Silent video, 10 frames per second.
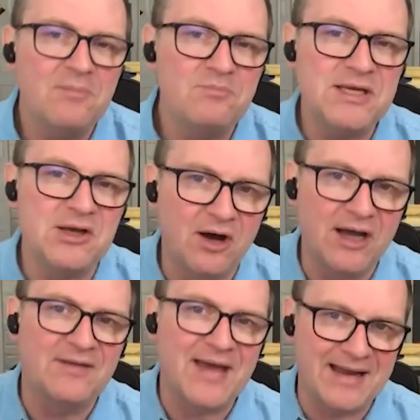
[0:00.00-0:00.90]

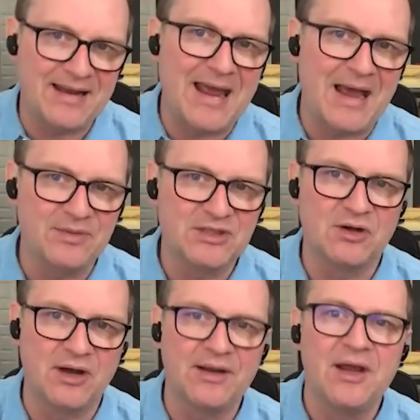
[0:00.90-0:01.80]
beyond that
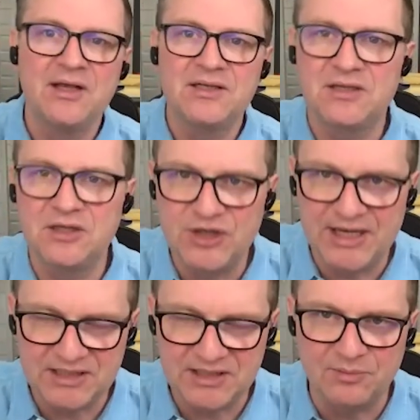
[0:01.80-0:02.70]
Amazon
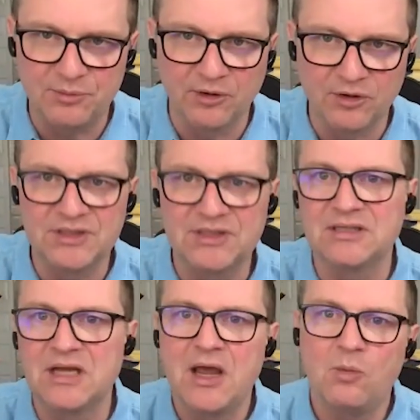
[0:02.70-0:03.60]
suggested purchases.